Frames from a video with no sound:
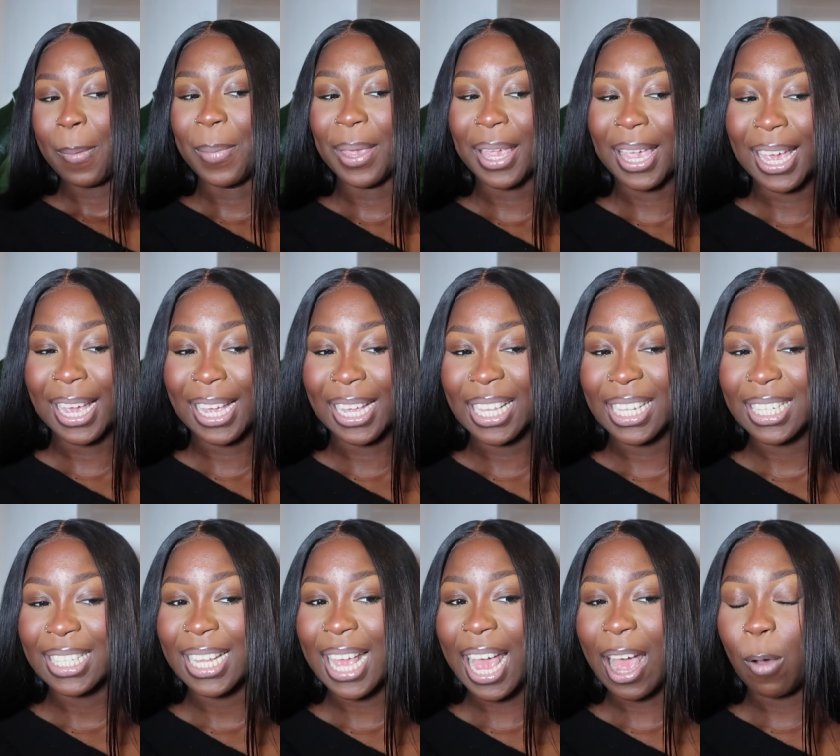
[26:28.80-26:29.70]

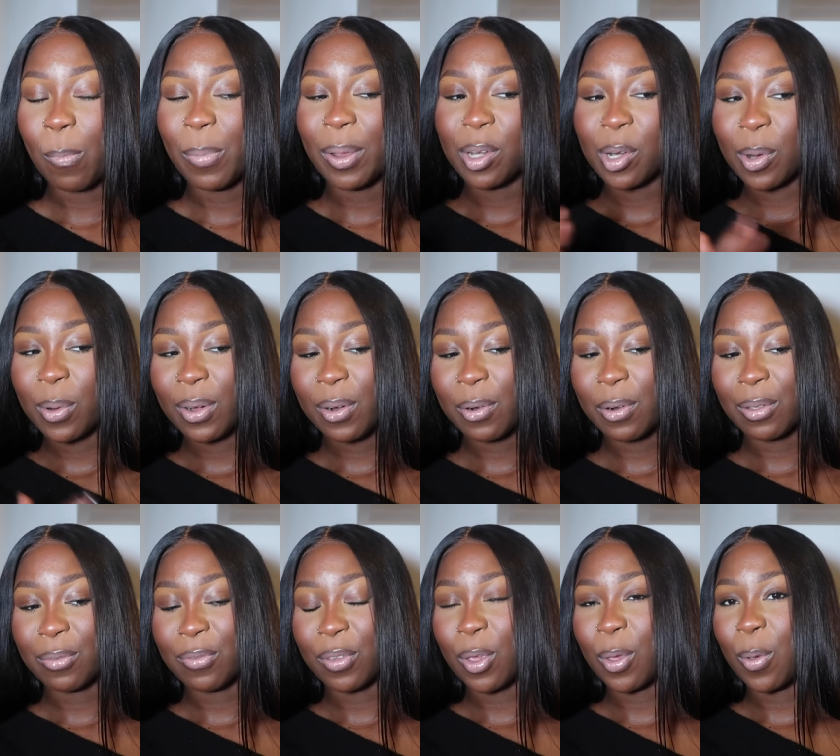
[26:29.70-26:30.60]
because I'll be doing a
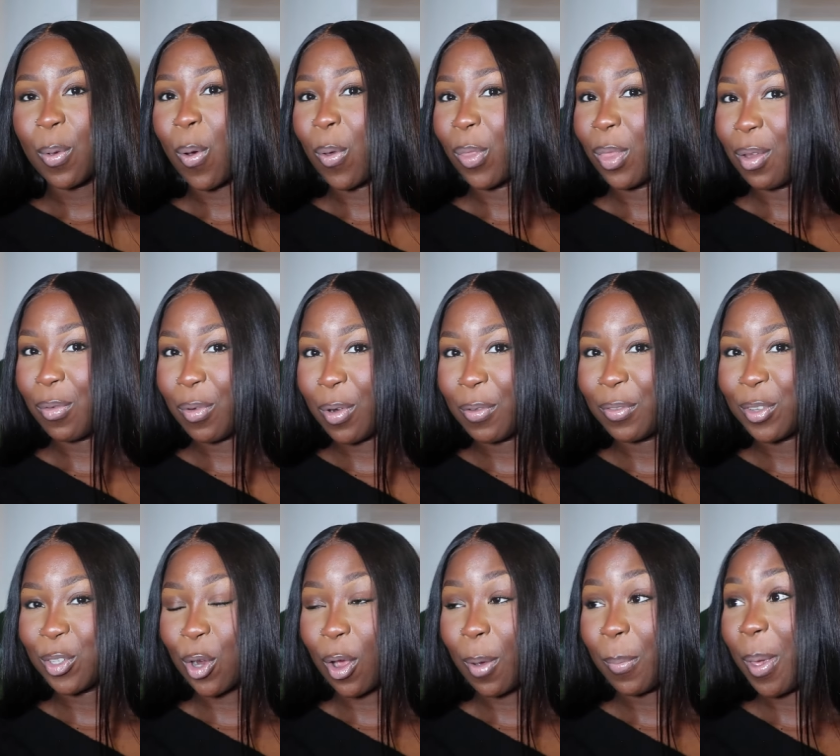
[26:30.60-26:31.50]
review on the Roof
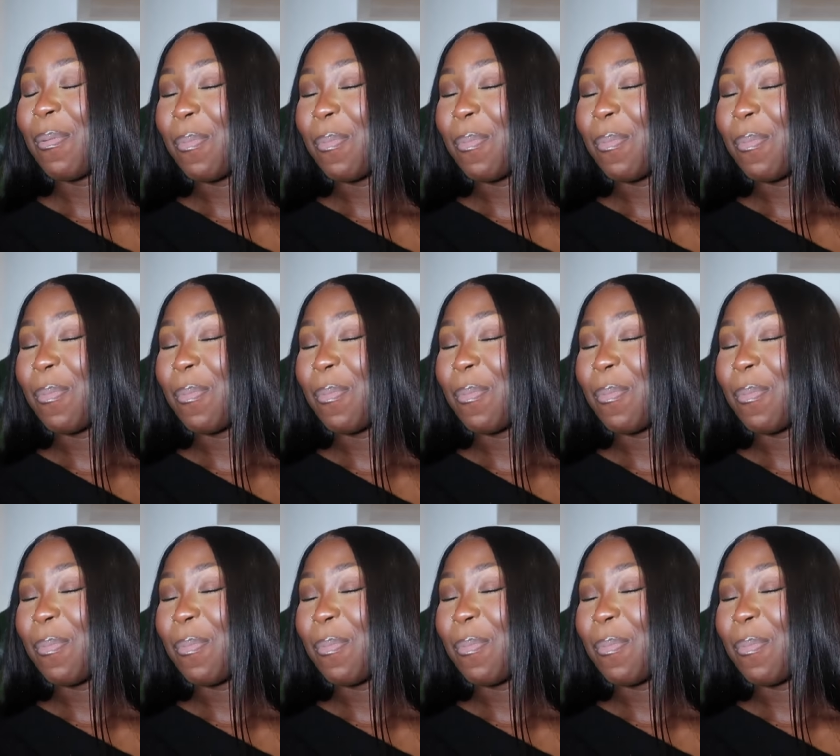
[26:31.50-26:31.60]
Shop,